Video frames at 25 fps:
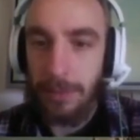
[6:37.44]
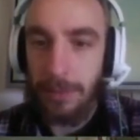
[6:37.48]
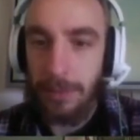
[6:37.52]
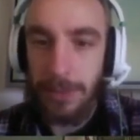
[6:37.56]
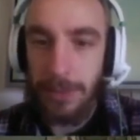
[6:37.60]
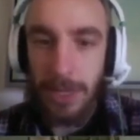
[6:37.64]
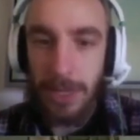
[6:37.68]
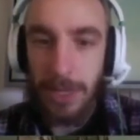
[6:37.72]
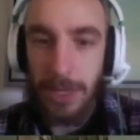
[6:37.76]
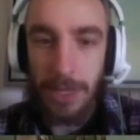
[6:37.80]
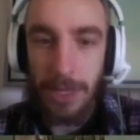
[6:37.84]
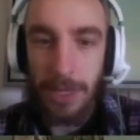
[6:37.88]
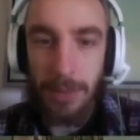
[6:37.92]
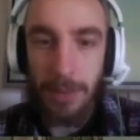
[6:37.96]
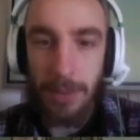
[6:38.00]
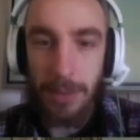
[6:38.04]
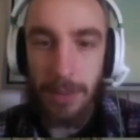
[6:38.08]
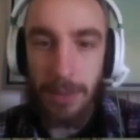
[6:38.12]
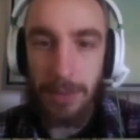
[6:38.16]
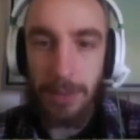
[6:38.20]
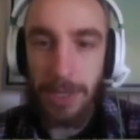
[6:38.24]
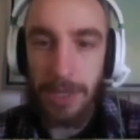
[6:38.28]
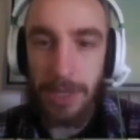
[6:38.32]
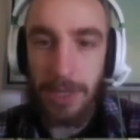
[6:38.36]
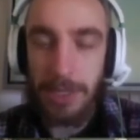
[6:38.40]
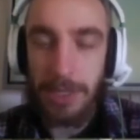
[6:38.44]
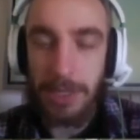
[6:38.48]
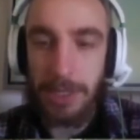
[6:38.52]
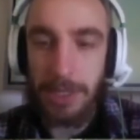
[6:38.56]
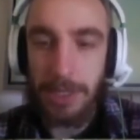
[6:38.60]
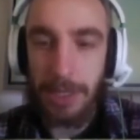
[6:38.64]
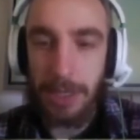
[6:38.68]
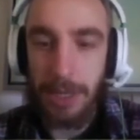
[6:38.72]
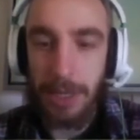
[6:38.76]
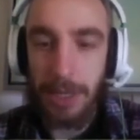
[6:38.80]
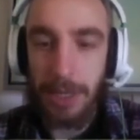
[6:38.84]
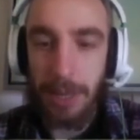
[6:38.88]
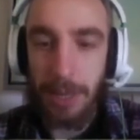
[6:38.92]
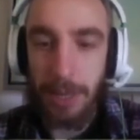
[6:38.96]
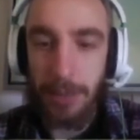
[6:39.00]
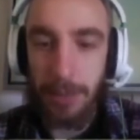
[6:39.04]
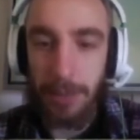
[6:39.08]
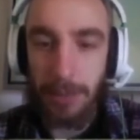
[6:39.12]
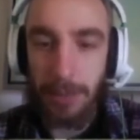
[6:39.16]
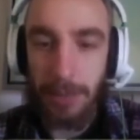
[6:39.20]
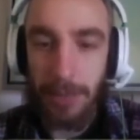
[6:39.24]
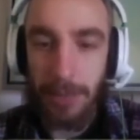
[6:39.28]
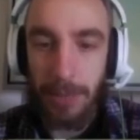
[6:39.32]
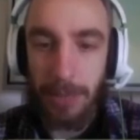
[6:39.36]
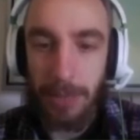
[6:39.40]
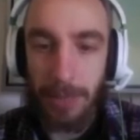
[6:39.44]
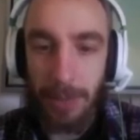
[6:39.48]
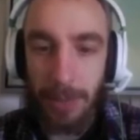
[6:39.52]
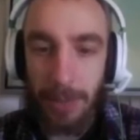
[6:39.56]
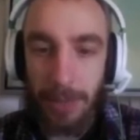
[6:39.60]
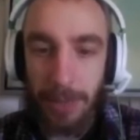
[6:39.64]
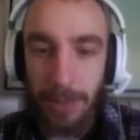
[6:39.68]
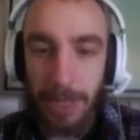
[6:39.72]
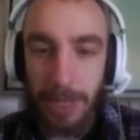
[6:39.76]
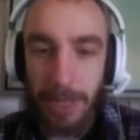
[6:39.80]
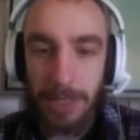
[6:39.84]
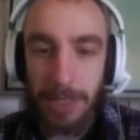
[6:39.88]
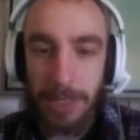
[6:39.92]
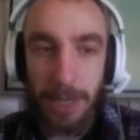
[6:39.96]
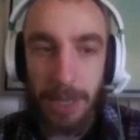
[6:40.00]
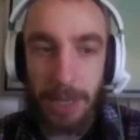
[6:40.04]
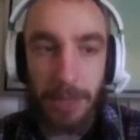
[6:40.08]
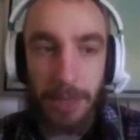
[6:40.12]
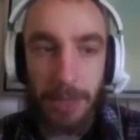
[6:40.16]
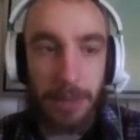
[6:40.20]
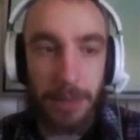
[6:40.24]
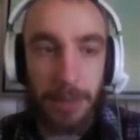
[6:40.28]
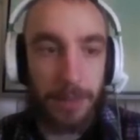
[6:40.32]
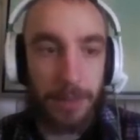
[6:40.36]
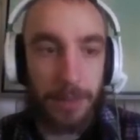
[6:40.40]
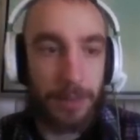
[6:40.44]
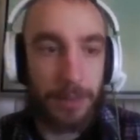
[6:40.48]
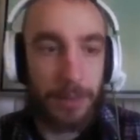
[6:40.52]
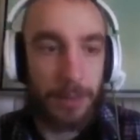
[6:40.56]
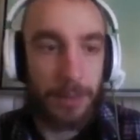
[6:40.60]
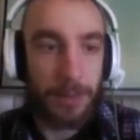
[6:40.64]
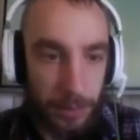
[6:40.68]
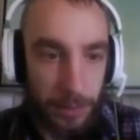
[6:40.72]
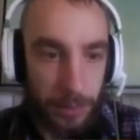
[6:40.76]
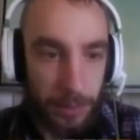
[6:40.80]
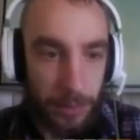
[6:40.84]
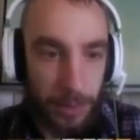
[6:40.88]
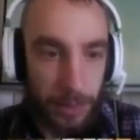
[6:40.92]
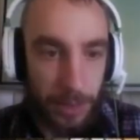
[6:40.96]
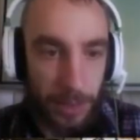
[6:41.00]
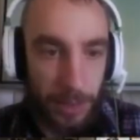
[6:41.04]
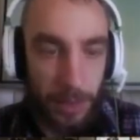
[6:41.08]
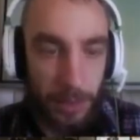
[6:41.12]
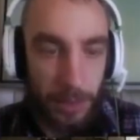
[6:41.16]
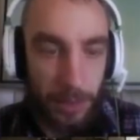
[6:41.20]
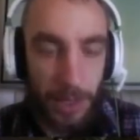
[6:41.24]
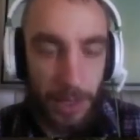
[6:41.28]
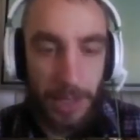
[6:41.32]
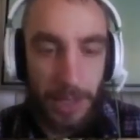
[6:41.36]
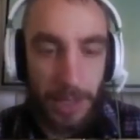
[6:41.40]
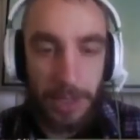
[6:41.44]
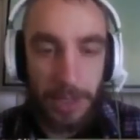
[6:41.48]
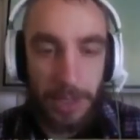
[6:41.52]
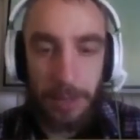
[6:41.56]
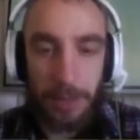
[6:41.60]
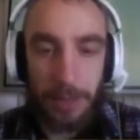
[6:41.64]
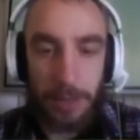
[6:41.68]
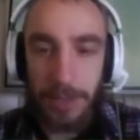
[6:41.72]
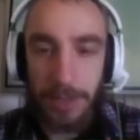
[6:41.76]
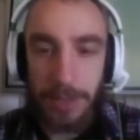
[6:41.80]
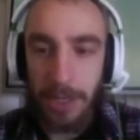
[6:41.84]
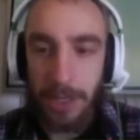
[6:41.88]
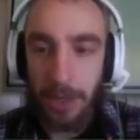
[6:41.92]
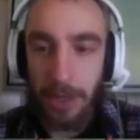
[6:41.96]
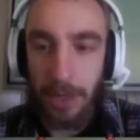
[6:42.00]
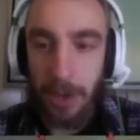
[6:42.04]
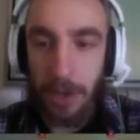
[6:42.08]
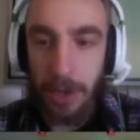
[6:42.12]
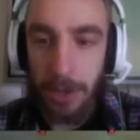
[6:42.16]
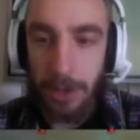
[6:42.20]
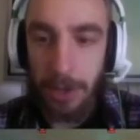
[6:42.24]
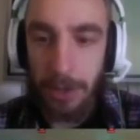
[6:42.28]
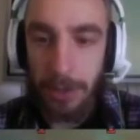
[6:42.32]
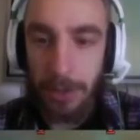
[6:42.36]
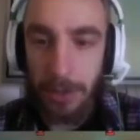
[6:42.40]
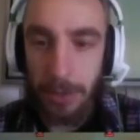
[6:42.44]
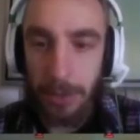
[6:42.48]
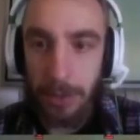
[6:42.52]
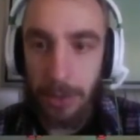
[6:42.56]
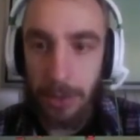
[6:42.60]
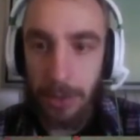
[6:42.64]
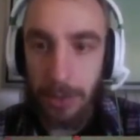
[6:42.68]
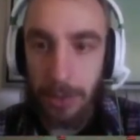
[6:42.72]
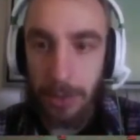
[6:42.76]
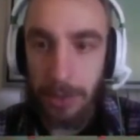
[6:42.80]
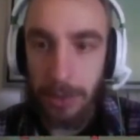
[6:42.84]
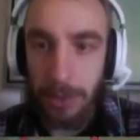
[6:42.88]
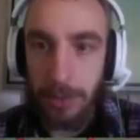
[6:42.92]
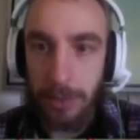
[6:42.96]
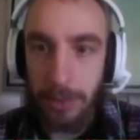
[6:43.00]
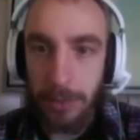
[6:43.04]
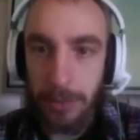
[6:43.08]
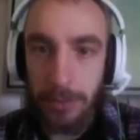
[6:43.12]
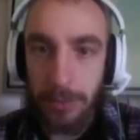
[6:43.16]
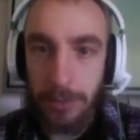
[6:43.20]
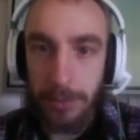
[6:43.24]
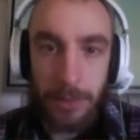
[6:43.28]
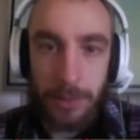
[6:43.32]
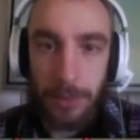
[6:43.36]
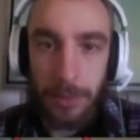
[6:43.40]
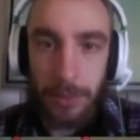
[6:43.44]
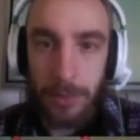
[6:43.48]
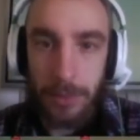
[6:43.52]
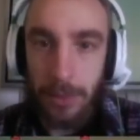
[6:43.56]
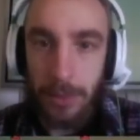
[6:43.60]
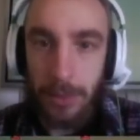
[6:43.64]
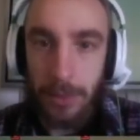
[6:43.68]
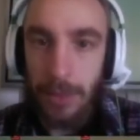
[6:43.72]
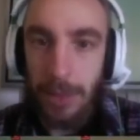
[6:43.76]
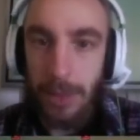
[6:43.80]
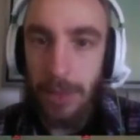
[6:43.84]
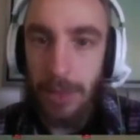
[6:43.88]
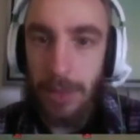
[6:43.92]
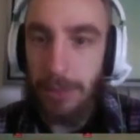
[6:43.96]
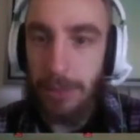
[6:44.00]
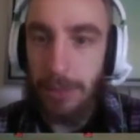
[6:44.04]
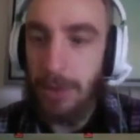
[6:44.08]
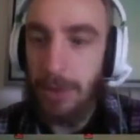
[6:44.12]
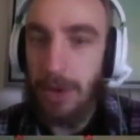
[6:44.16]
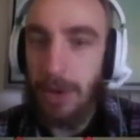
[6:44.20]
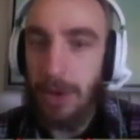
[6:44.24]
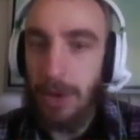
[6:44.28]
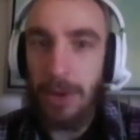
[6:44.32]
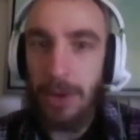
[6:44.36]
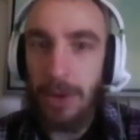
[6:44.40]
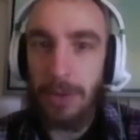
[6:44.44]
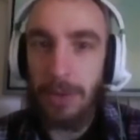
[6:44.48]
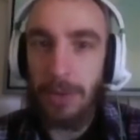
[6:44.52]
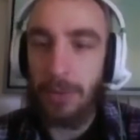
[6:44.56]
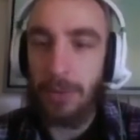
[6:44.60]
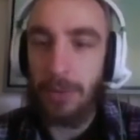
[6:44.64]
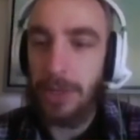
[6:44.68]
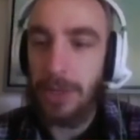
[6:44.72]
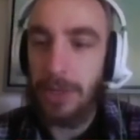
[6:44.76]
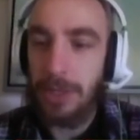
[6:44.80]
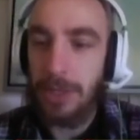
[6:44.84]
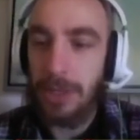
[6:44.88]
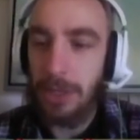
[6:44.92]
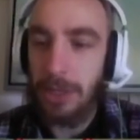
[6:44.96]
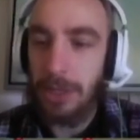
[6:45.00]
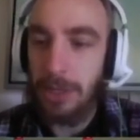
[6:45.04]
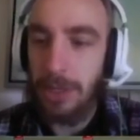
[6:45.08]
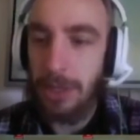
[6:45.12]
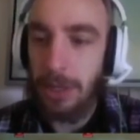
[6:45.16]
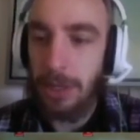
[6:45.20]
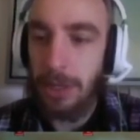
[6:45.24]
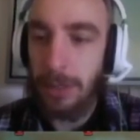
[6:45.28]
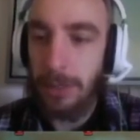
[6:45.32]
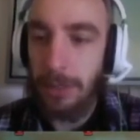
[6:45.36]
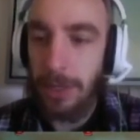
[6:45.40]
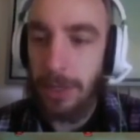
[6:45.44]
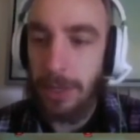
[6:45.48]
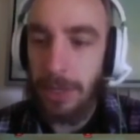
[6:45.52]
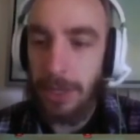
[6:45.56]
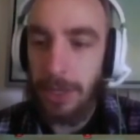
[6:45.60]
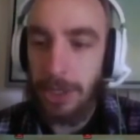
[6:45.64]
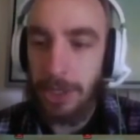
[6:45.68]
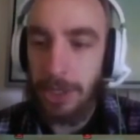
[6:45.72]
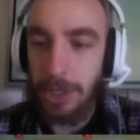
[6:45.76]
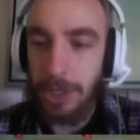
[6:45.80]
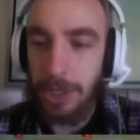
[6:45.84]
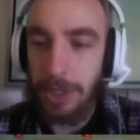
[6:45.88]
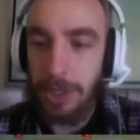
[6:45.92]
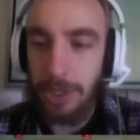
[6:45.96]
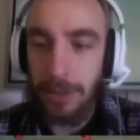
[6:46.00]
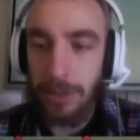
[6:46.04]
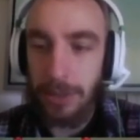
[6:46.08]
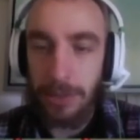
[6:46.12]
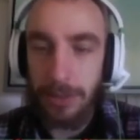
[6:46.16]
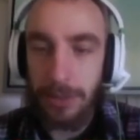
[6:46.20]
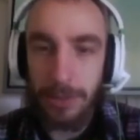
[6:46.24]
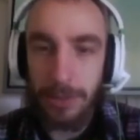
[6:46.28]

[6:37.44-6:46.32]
And they keep our place lit up and make my plants happy. I don't know, I can't tell if it's getting hotter or colder. Could we up the priority of research a little bit, actually?